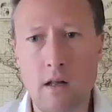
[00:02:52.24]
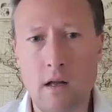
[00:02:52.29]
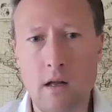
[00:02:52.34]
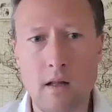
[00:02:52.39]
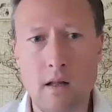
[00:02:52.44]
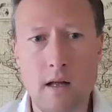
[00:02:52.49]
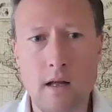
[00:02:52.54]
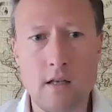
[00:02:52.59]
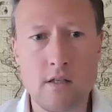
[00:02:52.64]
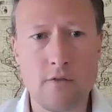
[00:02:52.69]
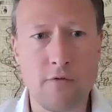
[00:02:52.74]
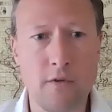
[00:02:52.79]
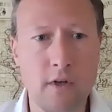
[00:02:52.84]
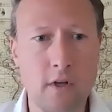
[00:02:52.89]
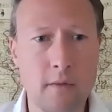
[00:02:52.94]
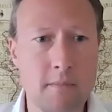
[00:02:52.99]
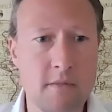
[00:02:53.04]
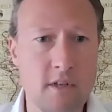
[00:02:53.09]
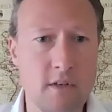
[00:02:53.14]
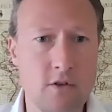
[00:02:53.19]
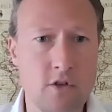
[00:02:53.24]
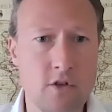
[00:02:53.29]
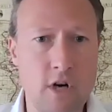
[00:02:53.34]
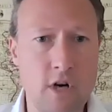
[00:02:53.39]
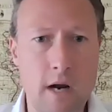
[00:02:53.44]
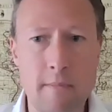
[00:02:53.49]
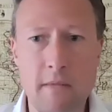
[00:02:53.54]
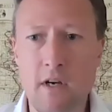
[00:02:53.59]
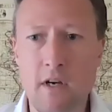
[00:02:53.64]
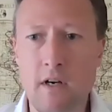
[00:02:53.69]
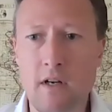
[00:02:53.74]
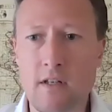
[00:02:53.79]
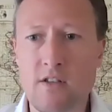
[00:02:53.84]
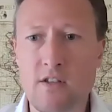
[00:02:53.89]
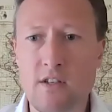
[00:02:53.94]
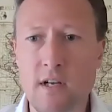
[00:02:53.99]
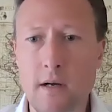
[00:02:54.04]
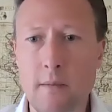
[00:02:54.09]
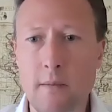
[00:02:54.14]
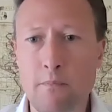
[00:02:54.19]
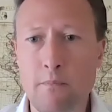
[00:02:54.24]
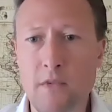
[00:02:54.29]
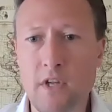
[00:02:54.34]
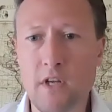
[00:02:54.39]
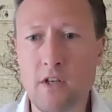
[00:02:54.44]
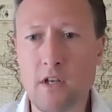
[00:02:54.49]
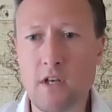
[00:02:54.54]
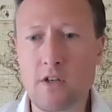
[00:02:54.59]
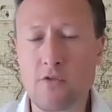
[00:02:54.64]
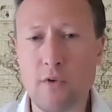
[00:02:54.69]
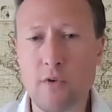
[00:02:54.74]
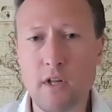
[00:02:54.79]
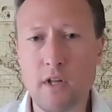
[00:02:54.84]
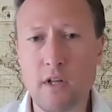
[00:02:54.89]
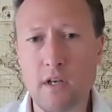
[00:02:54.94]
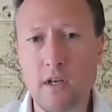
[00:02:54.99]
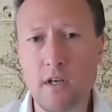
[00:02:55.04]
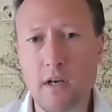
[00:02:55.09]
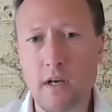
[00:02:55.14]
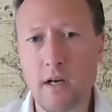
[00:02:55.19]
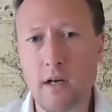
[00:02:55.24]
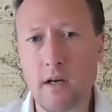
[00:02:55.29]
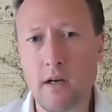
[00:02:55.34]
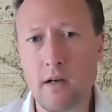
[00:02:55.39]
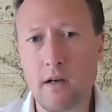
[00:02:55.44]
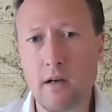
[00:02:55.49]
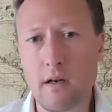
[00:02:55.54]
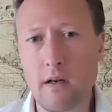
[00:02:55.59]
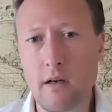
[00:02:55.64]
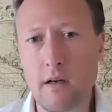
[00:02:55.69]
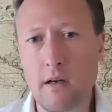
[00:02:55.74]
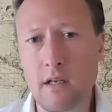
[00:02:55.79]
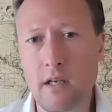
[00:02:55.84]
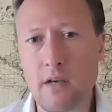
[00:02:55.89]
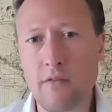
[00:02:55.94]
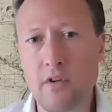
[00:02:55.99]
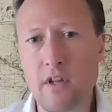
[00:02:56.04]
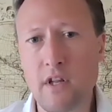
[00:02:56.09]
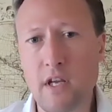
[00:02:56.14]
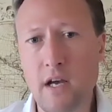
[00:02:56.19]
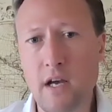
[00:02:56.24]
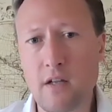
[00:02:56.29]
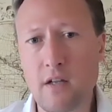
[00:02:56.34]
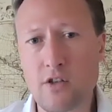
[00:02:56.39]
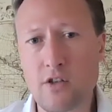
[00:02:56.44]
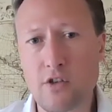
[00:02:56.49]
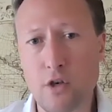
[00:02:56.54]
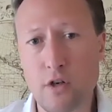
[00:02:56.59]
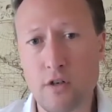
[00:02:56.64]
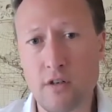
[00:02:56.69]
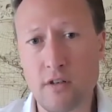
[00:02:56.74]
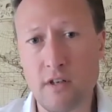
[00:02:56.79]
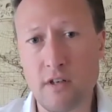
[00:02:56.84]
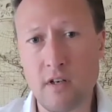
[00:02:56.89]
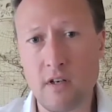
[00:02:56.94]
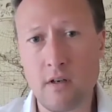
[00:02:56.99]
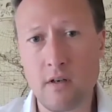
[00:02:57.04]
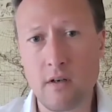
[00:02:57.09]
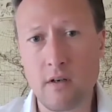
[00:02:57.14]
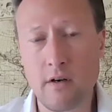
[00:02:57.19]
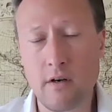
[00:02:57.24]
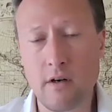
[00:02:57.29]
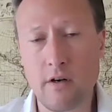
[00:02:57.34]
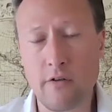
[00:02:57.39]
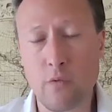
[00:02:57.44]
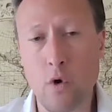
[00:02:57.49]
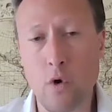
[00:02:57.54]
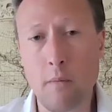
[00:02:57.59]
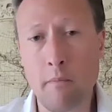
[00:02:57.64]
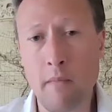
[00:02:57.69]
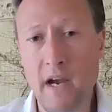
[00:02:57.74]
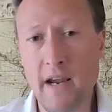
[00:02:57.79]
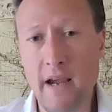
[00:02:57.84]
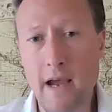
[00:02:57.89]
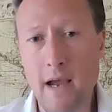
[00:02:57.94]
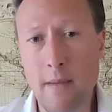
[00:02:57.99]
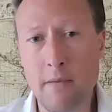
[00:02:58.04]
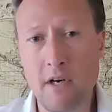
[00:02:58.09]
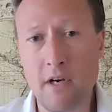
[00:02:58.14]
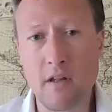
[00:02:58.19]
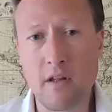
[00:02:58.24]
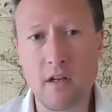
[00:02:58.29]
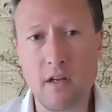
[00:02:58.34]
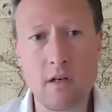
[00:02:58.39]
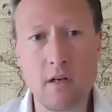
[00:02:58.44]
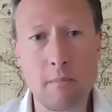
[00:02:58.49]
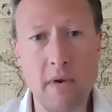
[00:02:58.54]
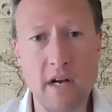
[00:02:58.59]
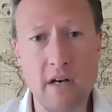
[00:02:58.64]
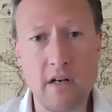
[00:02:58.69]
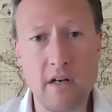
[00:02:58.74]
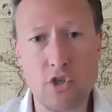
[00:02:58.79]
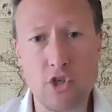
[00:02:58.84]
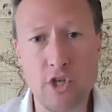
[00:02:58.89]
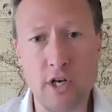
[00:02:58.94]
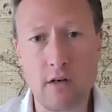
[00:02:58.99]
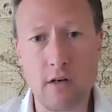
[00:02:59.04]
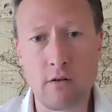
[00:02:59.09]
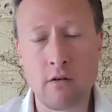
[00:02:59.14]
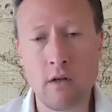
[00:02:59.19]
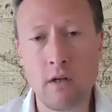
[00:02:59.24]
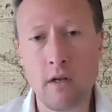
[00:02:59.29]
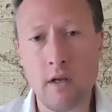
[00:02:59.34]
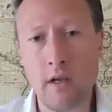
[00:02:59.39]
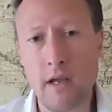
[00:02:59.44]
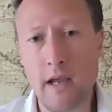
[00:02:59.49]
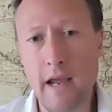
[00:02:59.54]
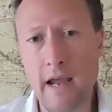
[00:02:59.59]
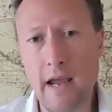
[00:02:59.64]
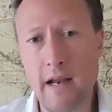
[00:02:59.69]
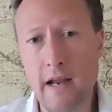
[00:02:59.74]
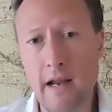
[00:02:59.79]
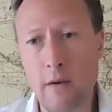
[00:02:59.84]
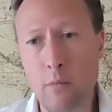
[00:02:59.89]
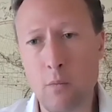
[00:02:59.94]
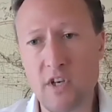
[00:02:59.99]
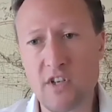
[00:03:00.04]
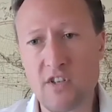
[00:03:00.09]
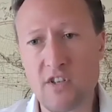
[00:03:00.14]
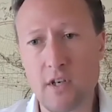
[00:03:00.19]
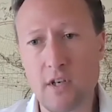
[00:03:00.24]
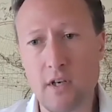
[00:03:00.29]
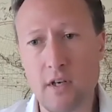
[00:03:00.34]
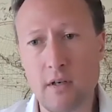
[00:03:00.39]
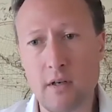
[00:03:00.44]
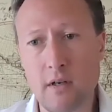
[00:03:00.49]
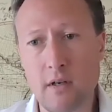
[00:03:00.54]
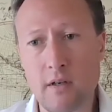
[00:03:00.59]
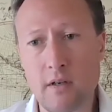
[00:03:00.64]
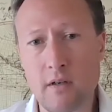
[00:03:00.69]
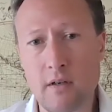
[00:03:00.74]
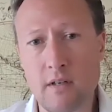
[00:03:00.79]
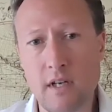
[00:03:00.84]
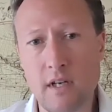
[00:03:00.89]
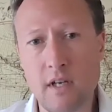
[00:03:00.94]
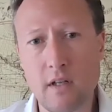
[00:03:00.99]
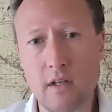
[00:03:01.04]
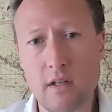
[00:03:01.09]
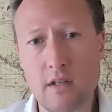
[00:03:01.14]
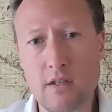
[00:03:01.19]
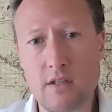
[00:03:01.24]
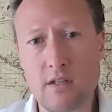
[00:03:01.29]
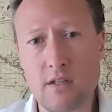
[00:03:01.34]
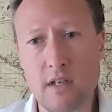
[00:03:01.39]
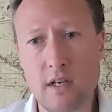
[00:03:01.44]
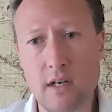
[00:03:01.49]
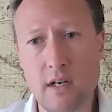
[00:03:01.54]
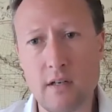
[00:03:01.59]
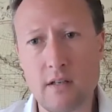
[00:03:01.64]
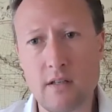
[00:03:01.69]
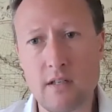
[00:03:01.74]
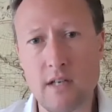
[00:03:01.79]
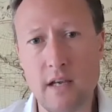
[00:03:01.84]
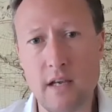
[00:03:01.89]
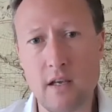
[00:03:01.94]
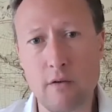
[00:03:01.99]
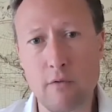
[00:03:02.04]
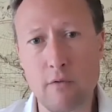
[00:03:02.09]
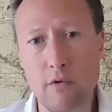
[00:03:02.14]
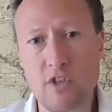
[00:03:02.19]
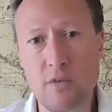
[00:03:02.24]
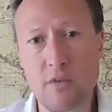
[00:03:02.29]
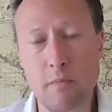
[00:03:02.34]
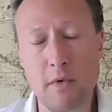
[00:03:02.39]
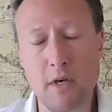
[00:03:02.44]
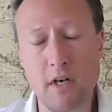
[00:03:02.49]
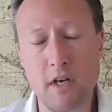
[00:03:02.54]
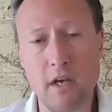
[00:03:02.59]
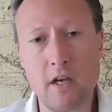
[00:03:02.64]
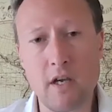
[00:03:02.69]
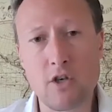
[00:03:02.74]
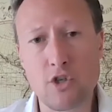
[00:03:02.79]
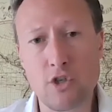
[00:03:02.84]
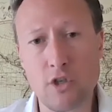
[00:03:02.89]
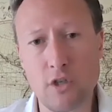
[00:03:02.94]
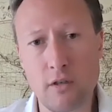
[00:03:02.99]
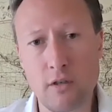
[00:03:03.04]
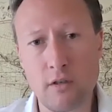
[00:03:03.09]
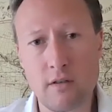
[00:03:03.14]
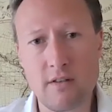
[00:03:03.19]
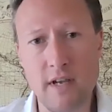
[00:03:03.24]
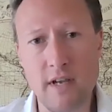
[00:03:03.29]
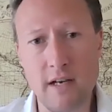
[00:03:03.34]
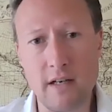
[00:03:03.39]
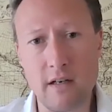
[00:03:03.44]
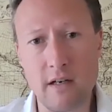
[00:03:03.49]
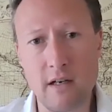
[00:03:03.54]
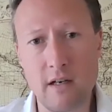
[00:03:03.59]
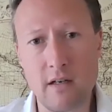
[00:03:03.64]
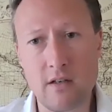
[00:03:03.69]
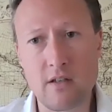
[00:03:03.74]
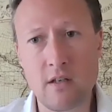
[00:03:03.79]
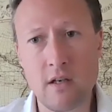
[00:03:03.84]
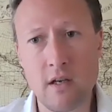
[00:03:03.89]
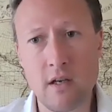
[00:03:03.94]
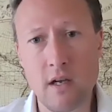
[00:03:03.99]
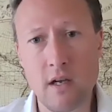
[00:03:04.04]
I'll, I'll ask Phillip to chime in. It's um, it, it's really uh, given the uncertainty of, of what may happen in the independent channel, and, and we see it, dealers uh, taking risk mitigation techniques